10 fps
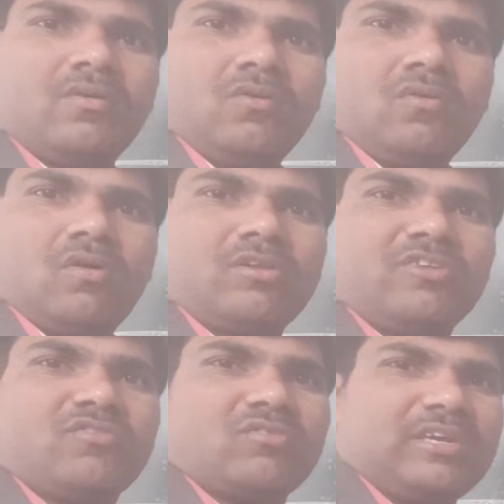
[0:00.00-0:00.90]
all
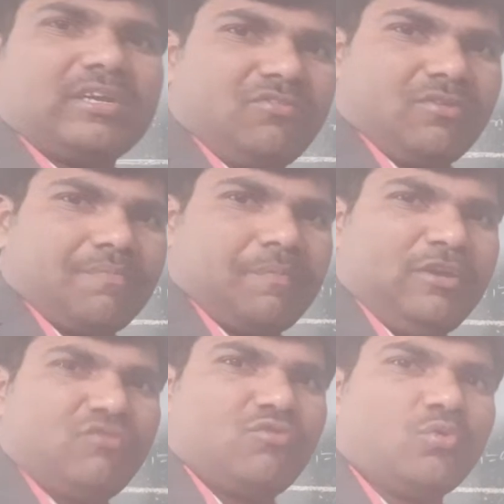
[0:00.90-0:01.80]
the students,
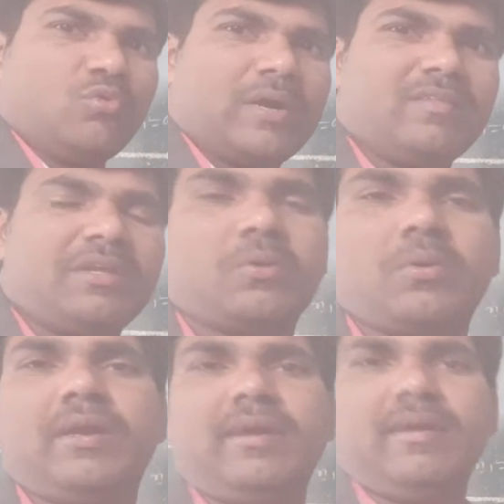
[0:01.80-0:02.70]
please do one thing
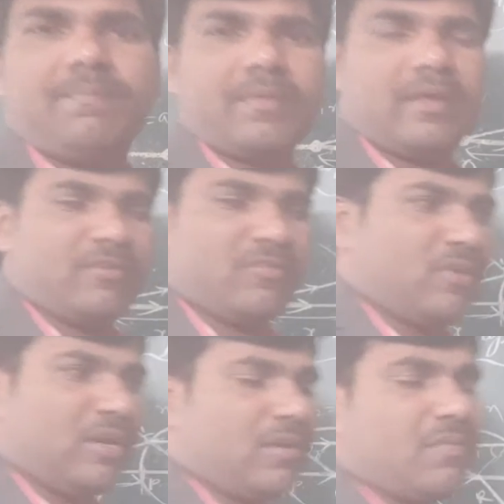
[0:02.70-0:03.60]
only. Yes,
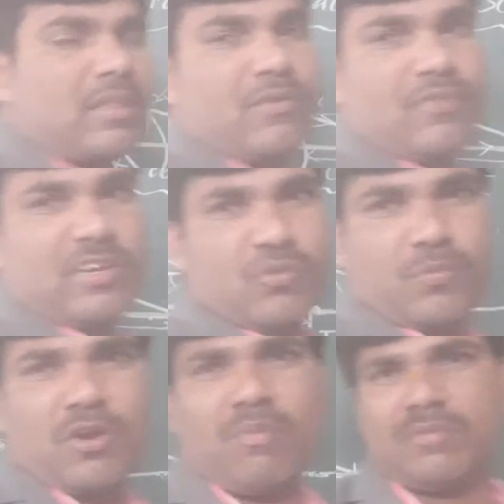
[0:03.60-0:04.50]
whatever the first
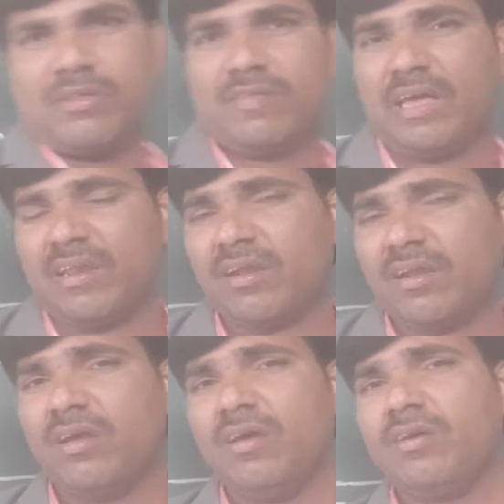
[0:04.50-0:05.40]
problem is
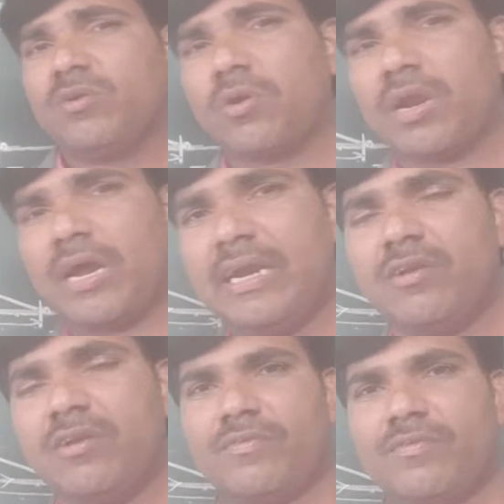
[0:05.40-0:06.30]
there, you
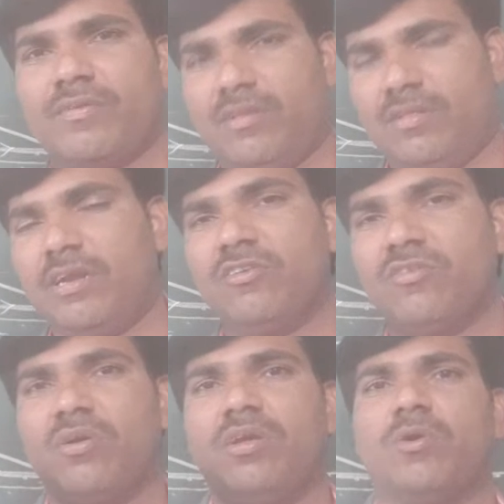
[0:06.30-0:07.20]
write. That is
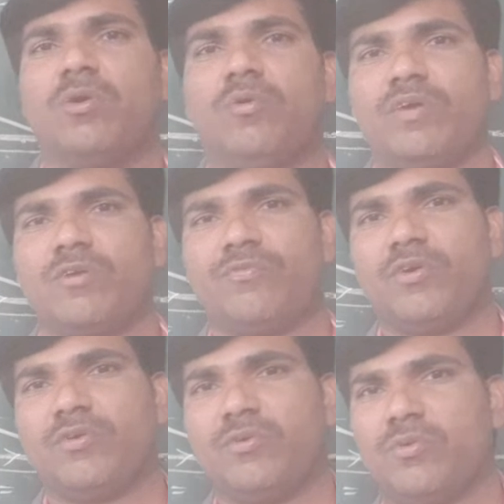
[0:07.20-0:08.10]
only your homework
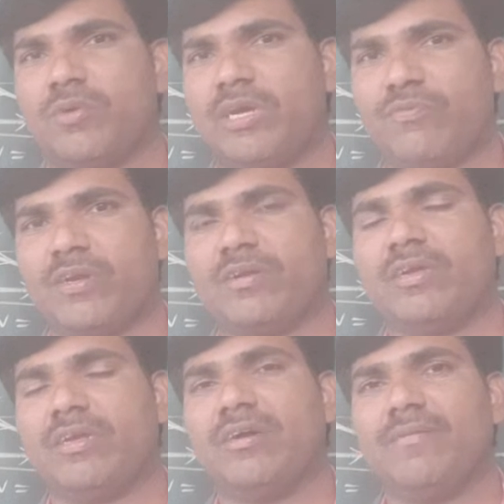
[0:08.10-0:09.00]
for you today for
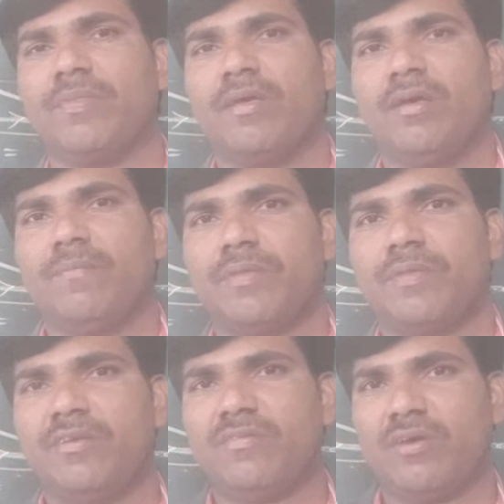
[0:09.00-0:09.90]
here.
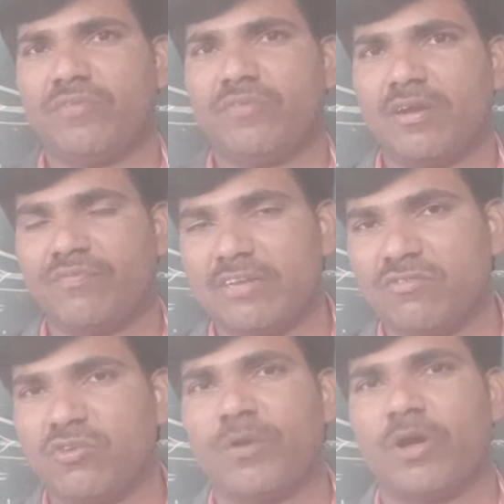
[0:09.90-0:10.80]
Yes, for a
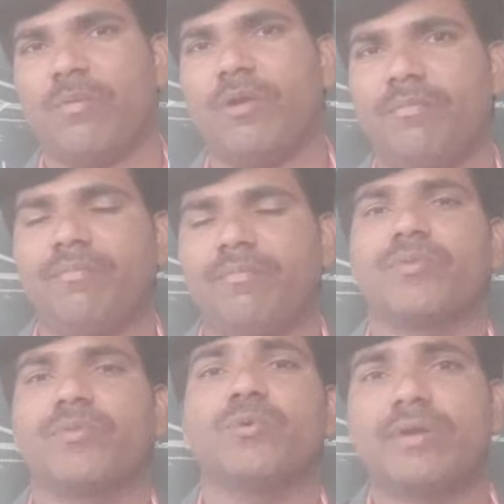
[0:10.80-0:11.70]
first
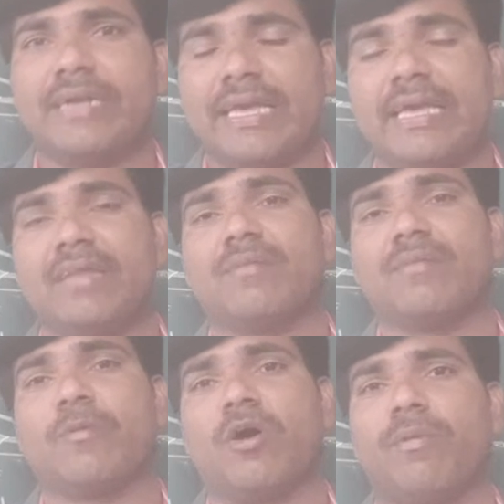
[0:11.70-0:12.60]
problem, you
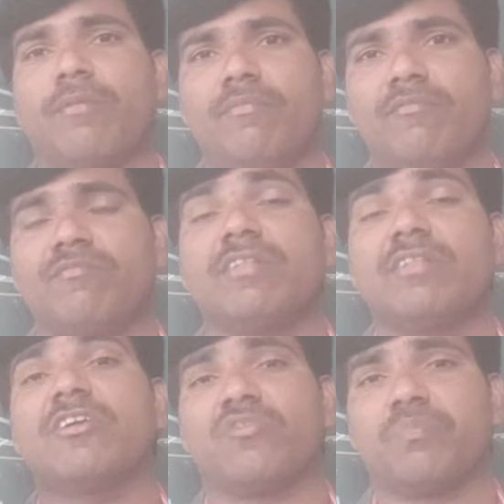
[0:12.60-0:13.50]
take the problem
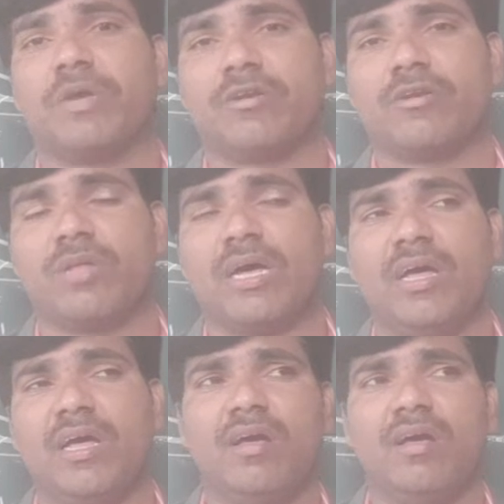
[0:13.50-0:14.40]
with respect to
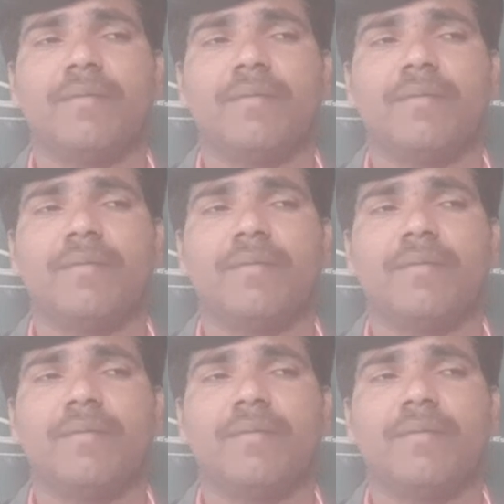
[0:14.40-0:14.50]
the